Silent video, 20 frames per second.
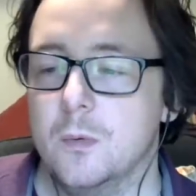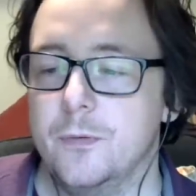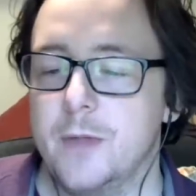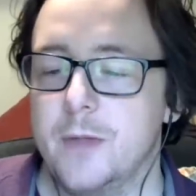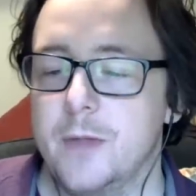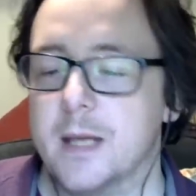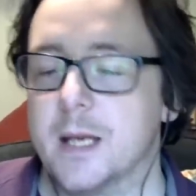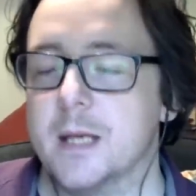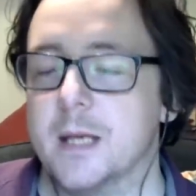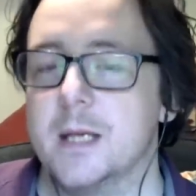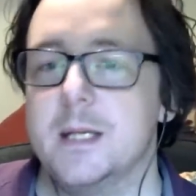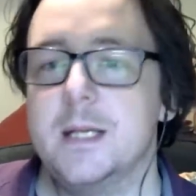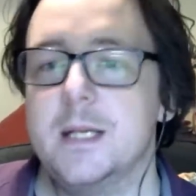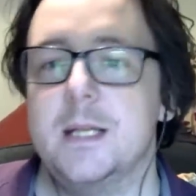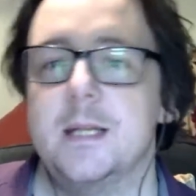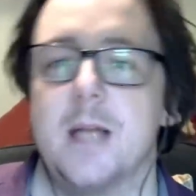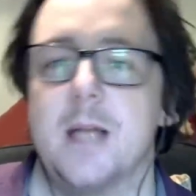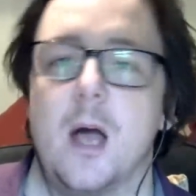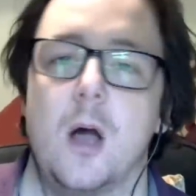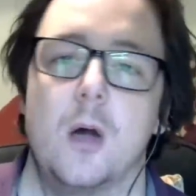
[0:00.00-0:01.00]
they're going to
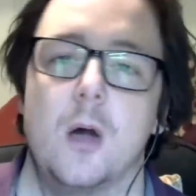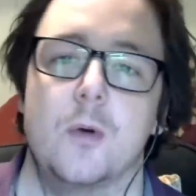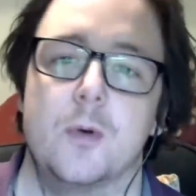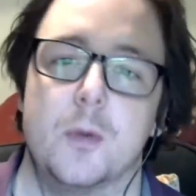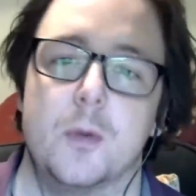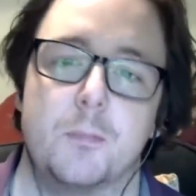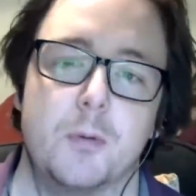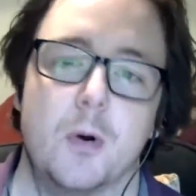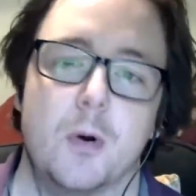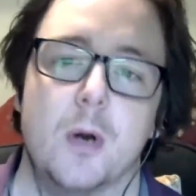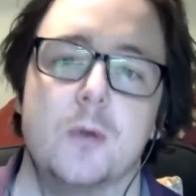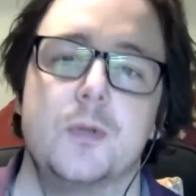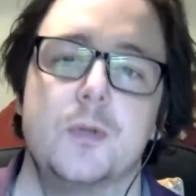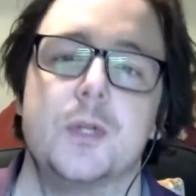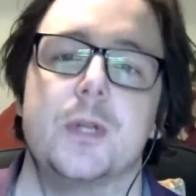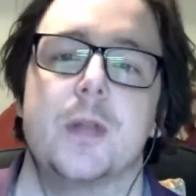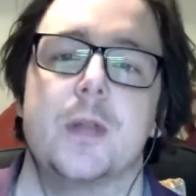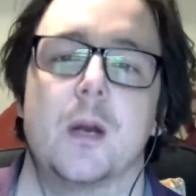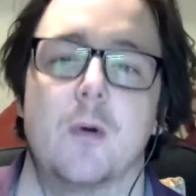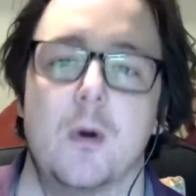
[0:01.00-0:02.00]
need their own
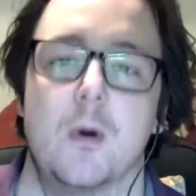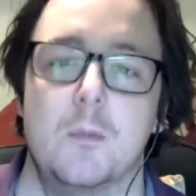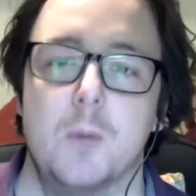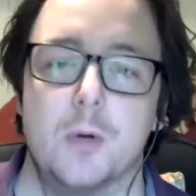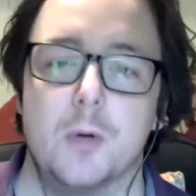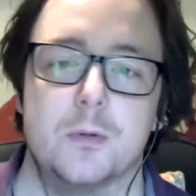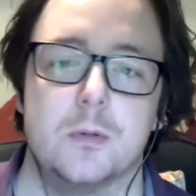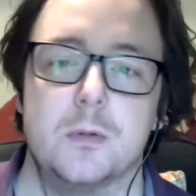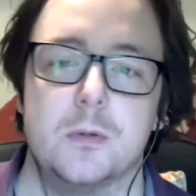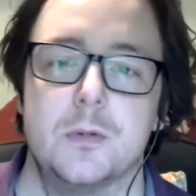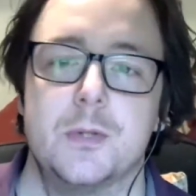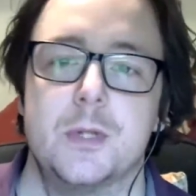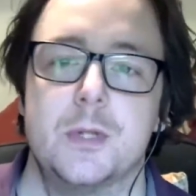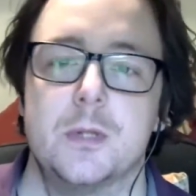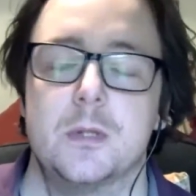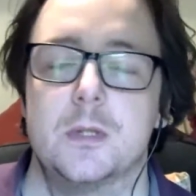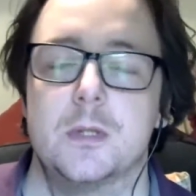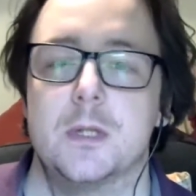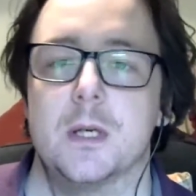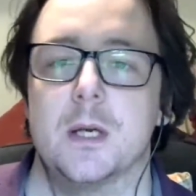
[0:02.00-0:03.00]
approach and their own
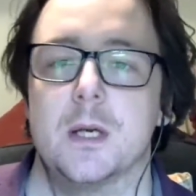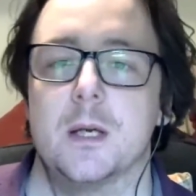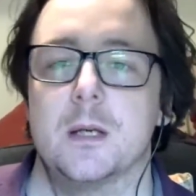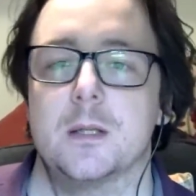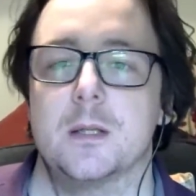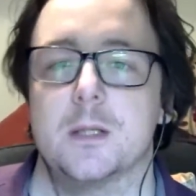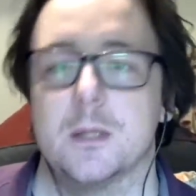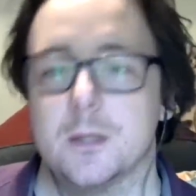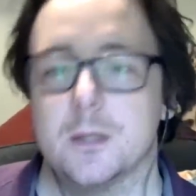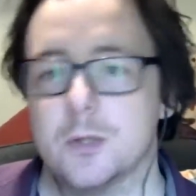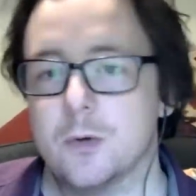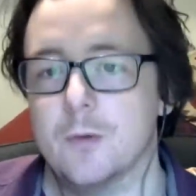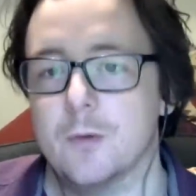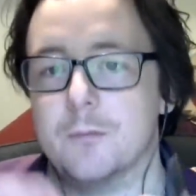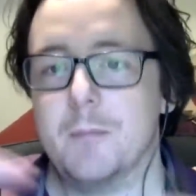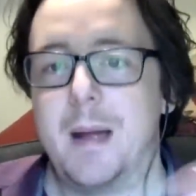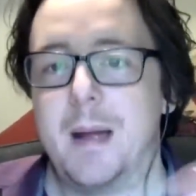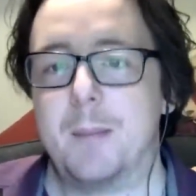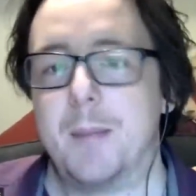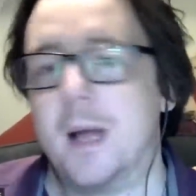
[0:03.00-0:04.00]
models to to sort
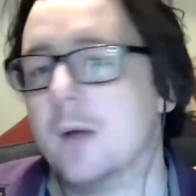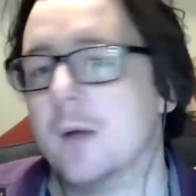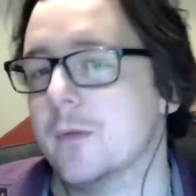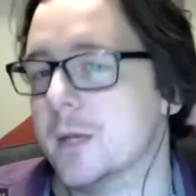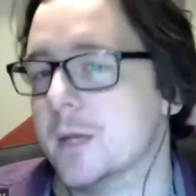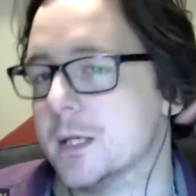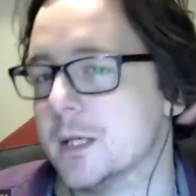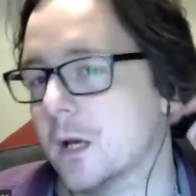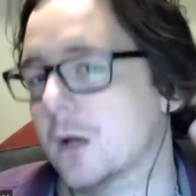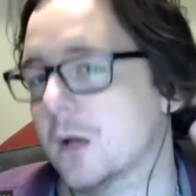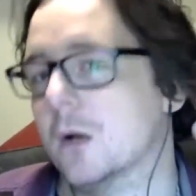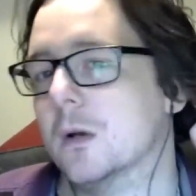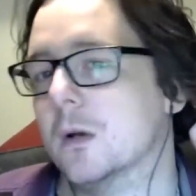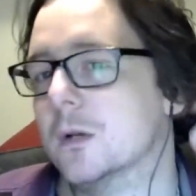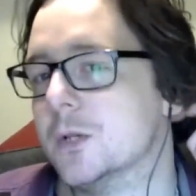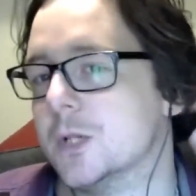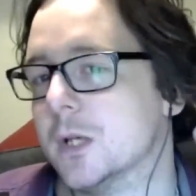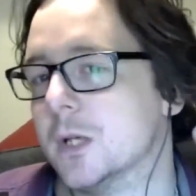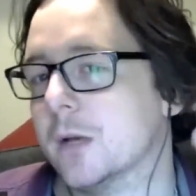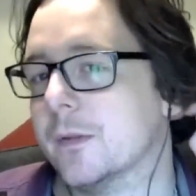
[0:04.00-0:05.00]
of map out their
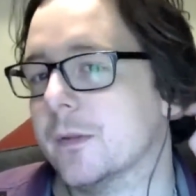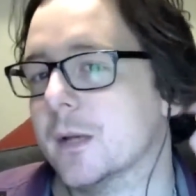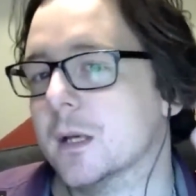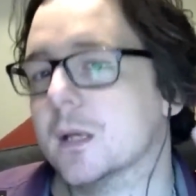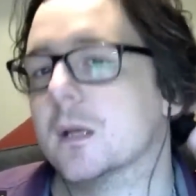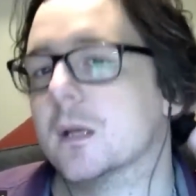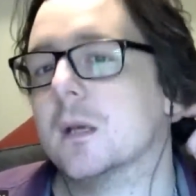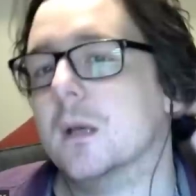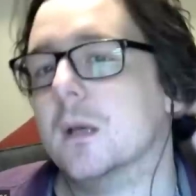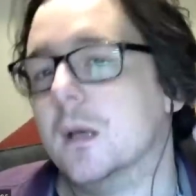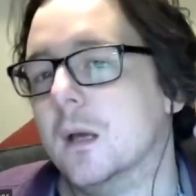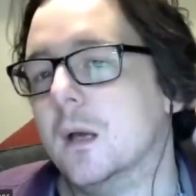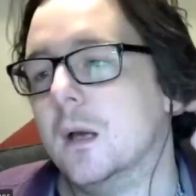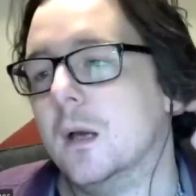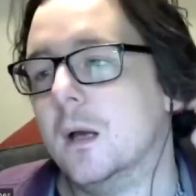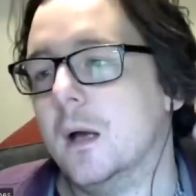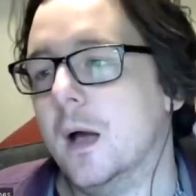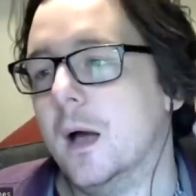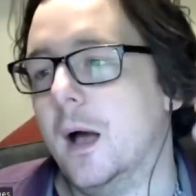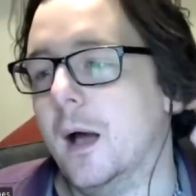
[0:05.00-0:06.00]
psychology. I think,
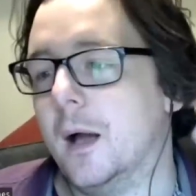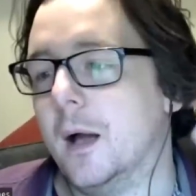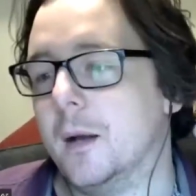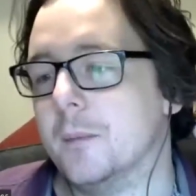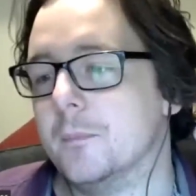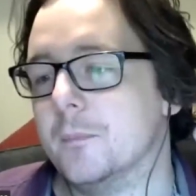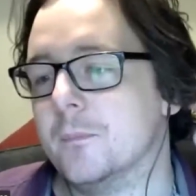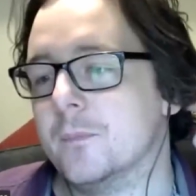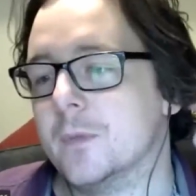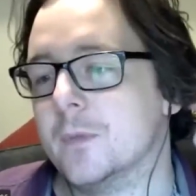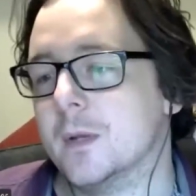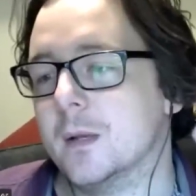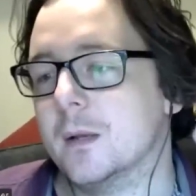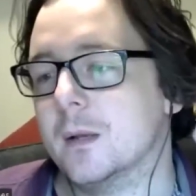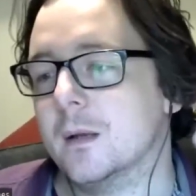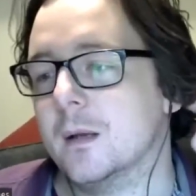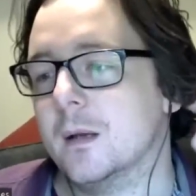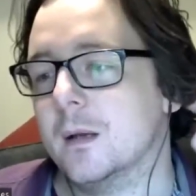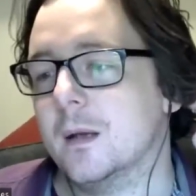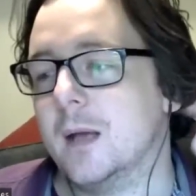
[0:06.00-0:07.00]
um,
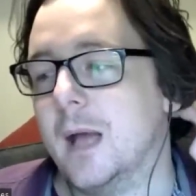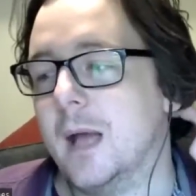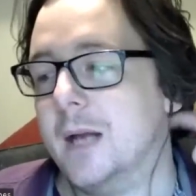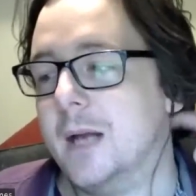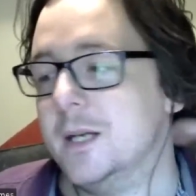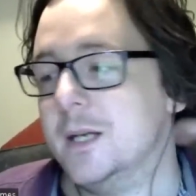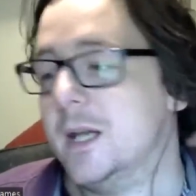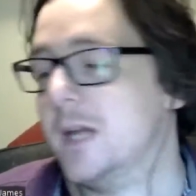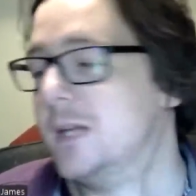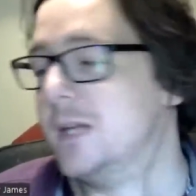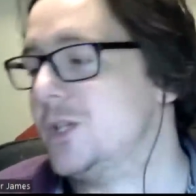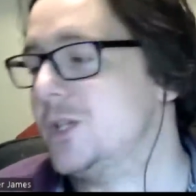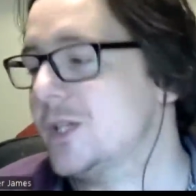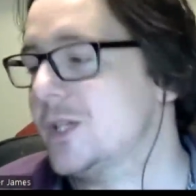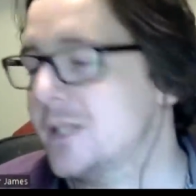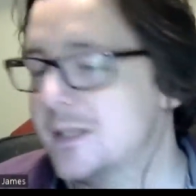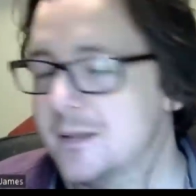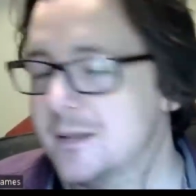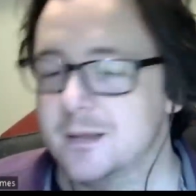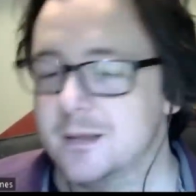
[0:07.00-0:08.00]
and yeah, it's
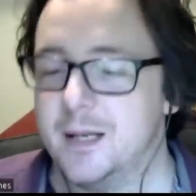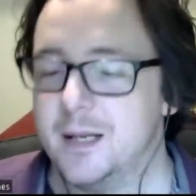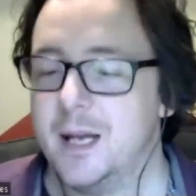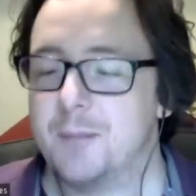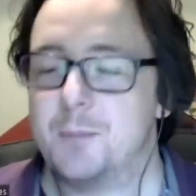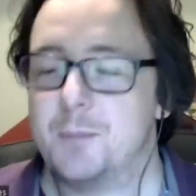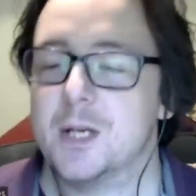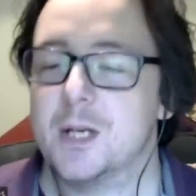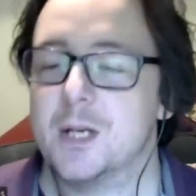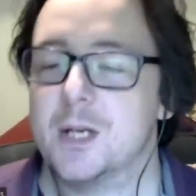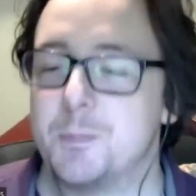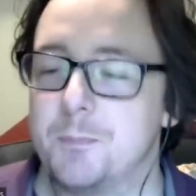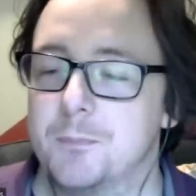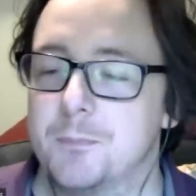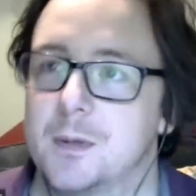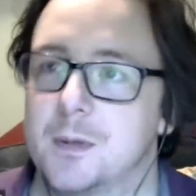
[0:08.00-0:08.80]
just yeah because